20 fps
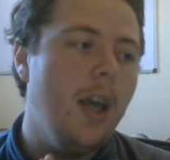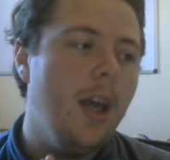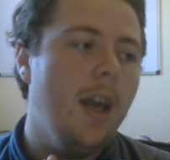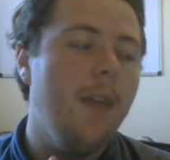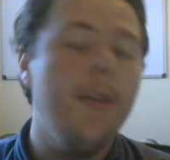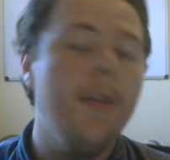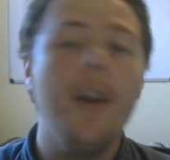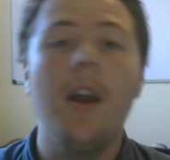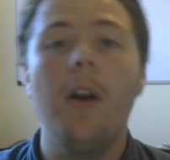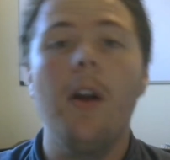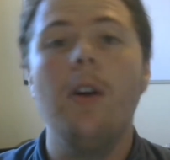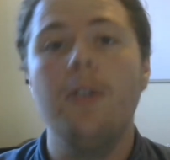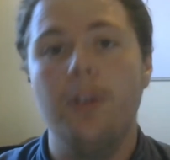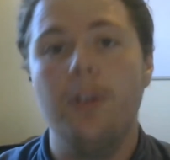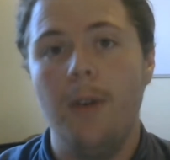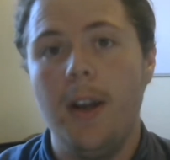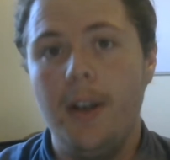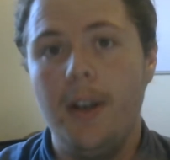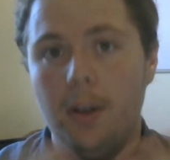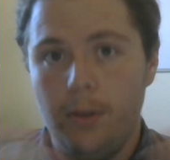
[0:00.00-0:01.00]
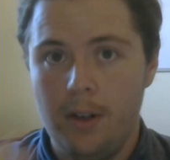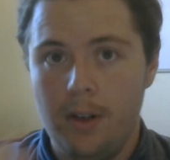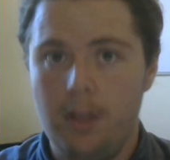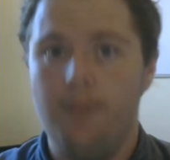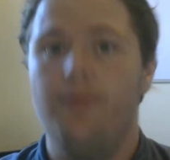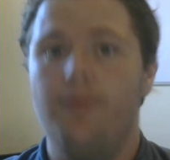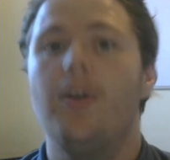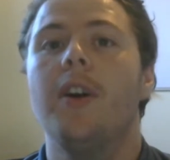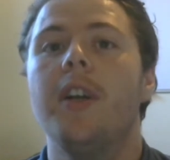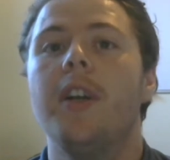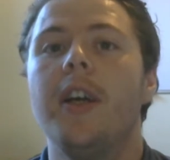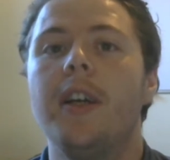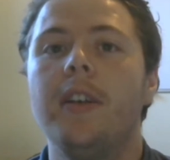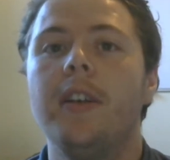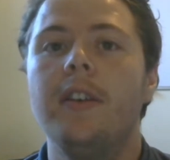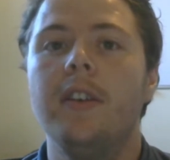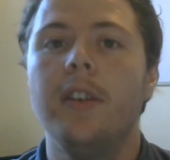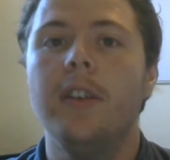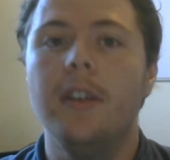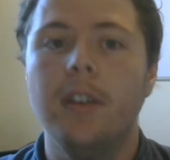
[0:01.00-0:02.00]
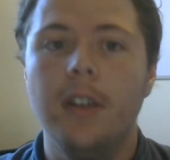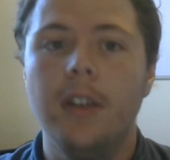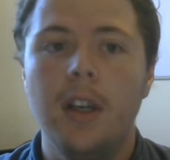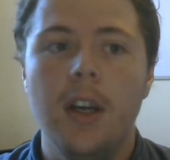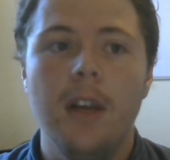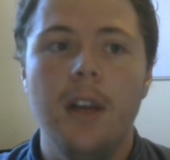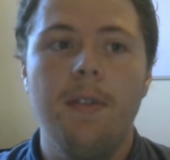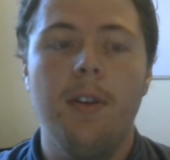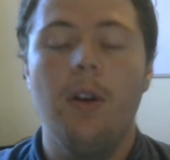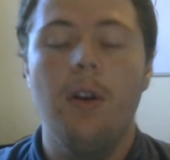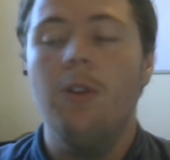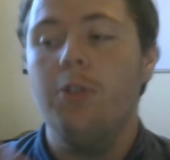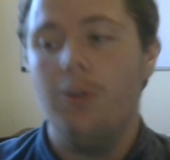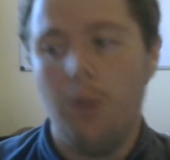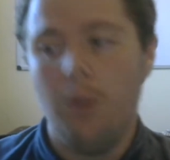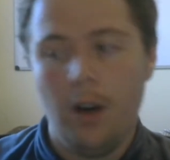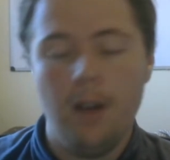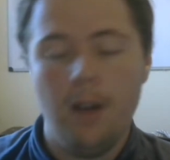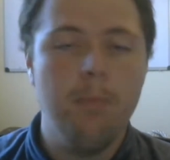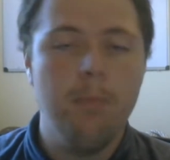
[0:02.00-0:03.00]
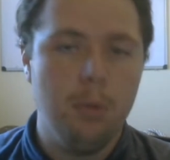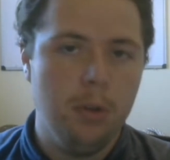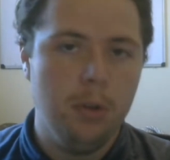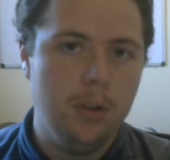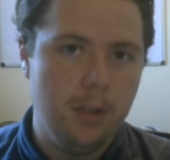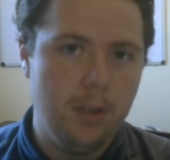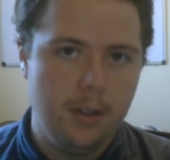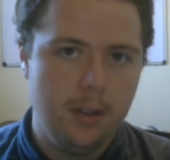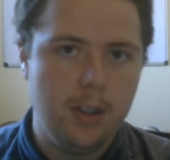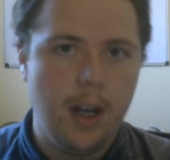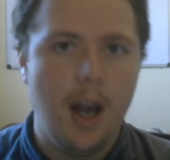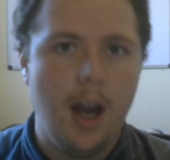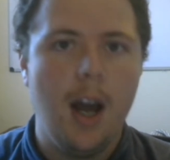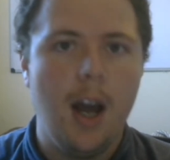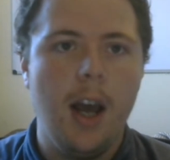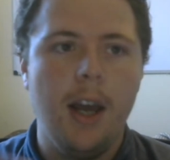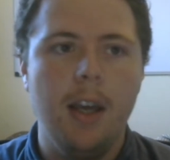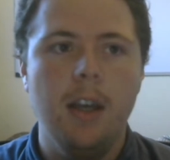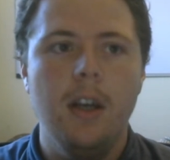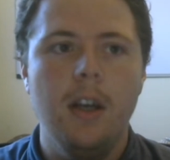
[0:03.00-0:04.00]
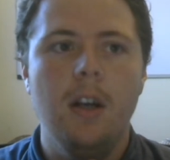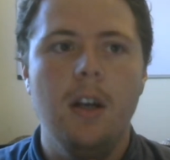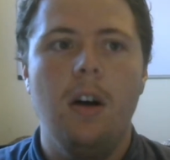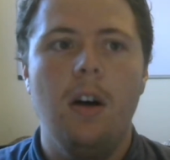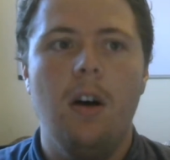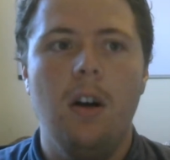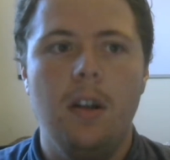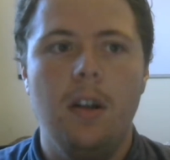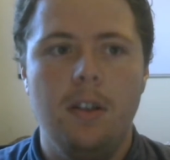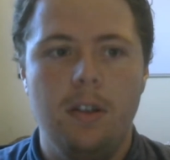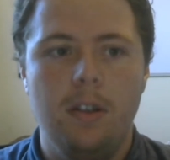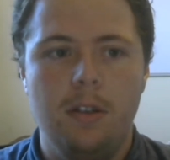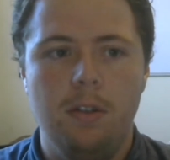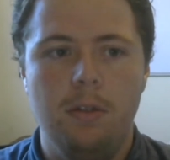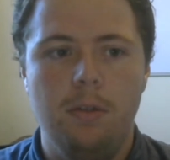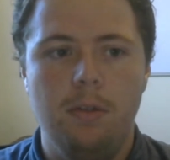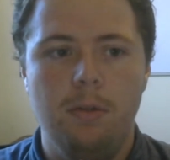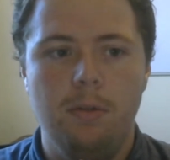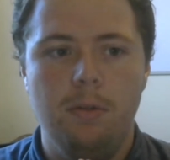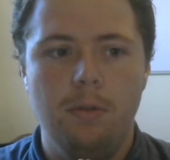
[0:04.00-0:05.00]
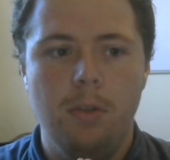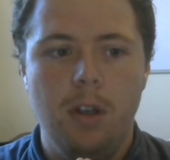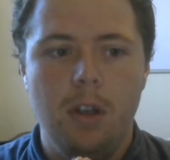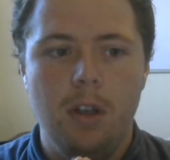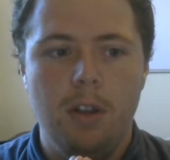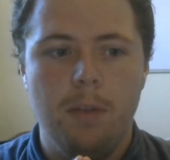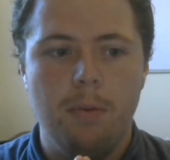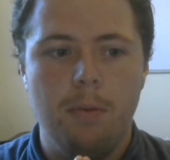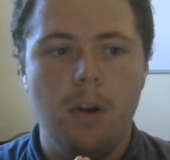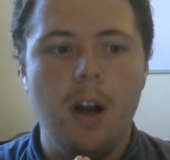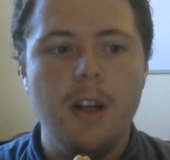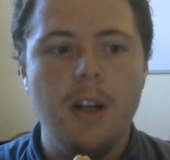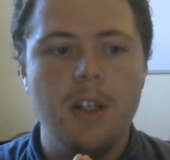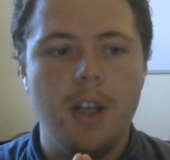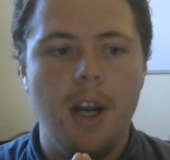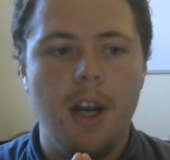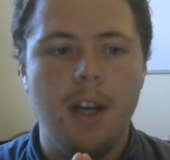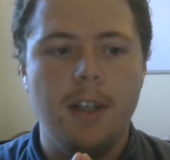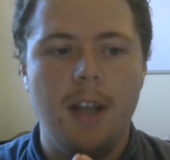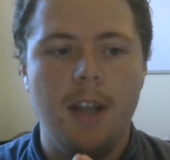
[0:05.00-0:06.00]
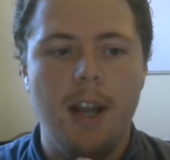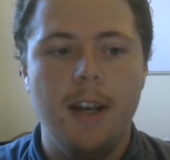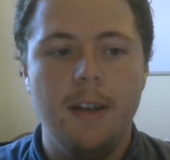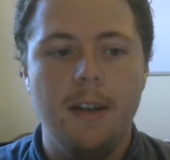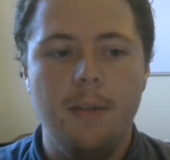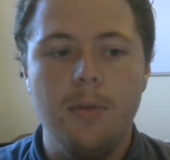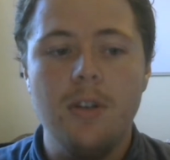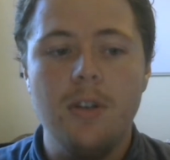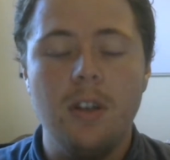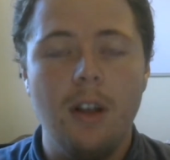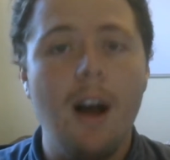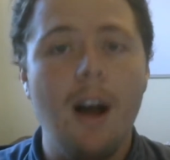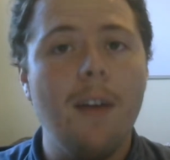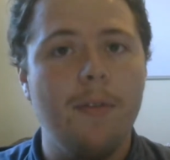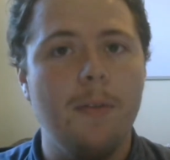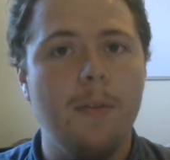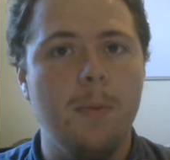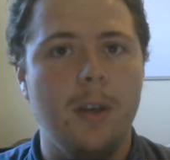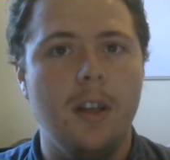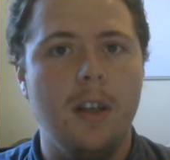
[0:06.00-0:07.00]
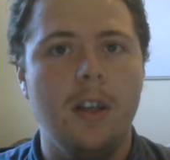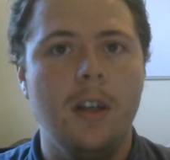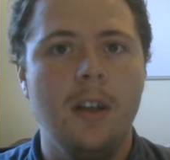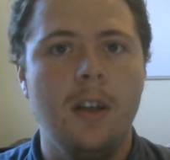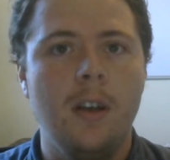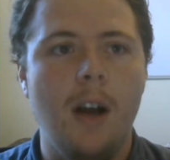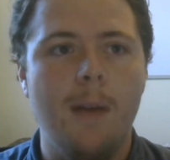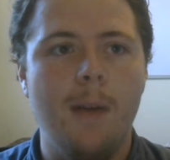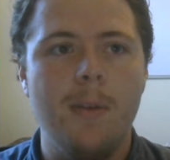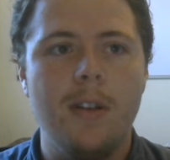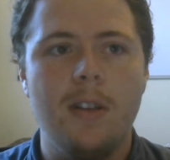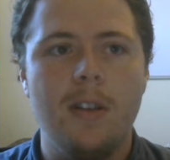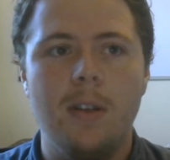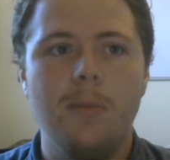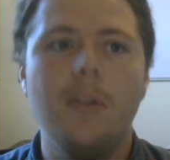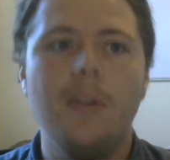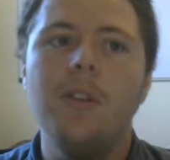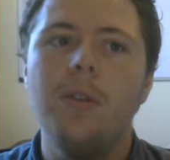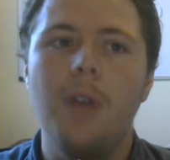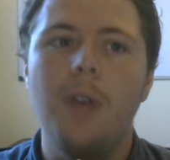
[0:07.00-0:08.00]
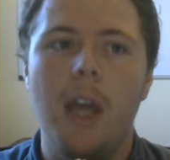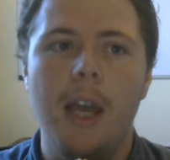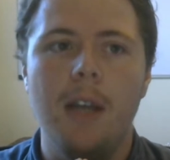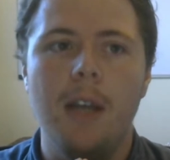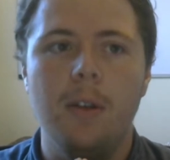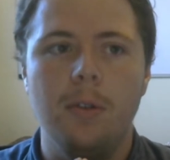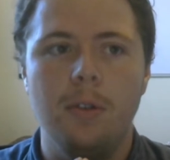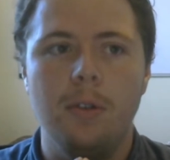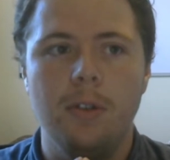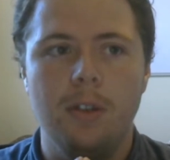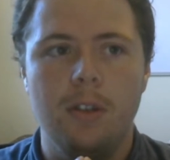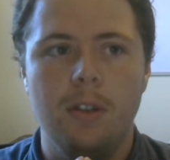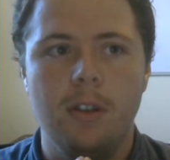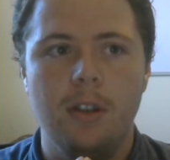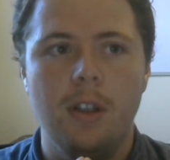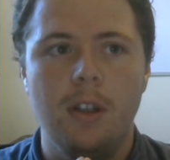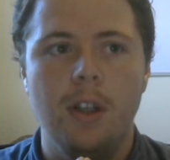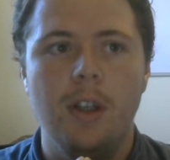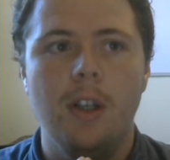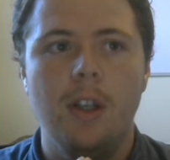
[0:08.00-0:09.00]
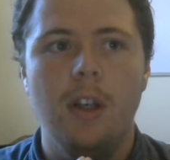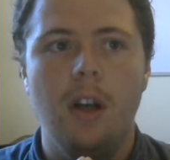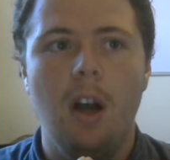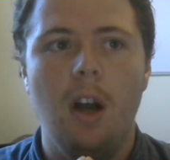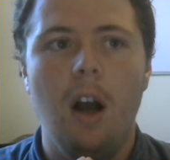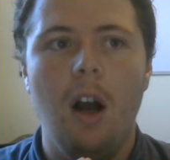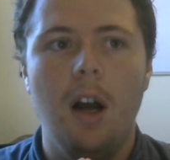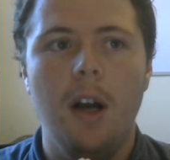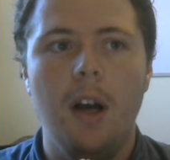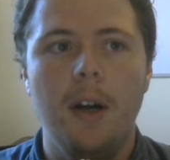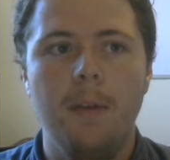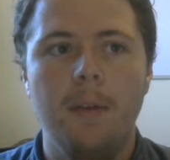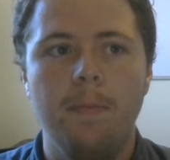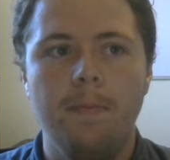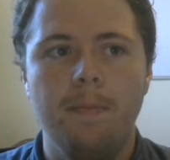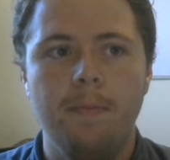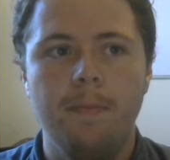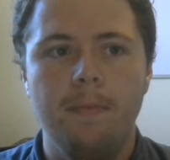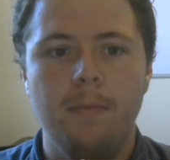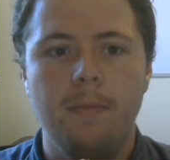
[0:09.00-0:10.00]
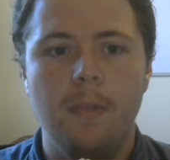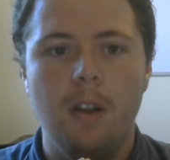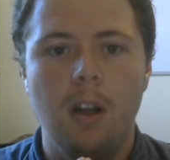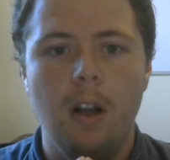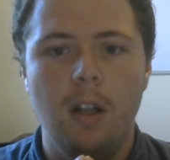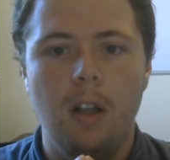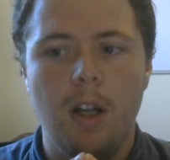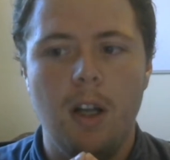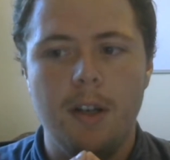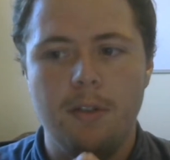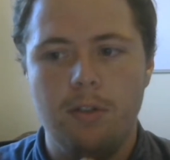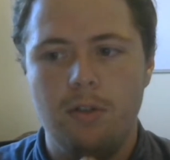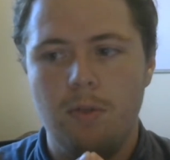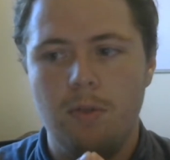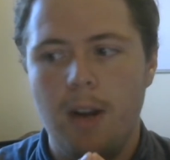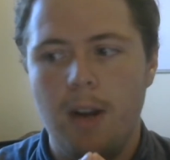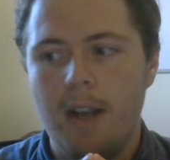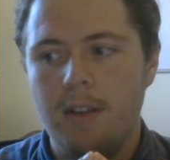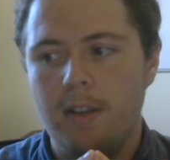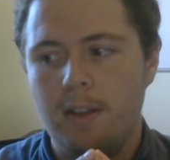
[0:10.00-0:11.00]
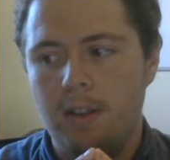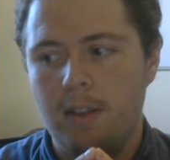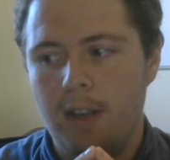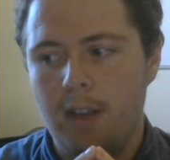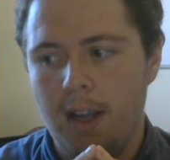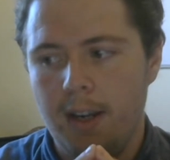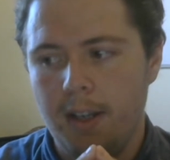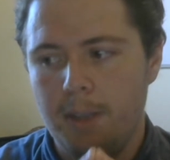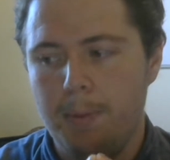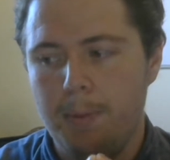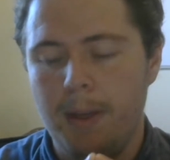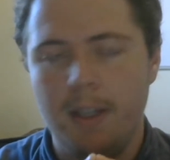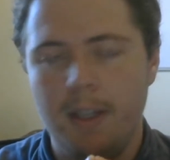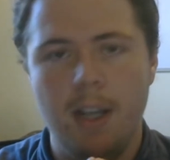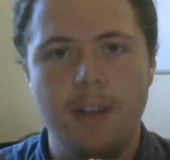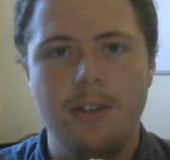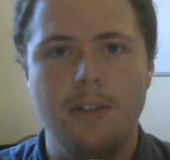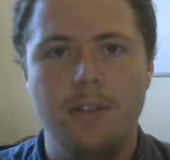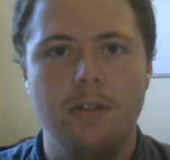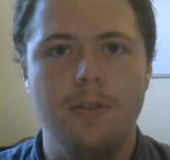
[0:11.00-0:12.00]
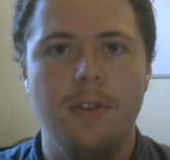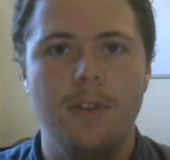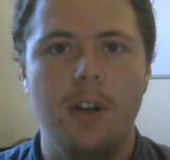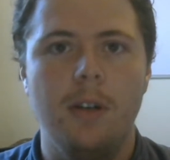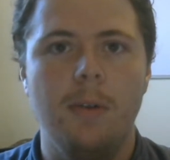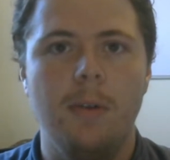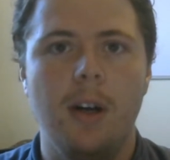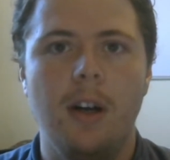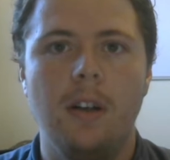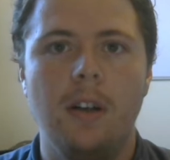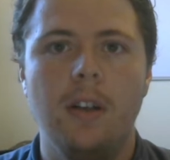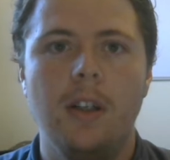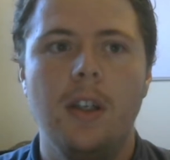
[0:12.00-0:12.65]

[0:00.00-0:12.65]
And then I also had to create the front end and then also onboard this guy onto the project. And it was a lot for me. I'm not someone who handles a lot of stress and expectations very well.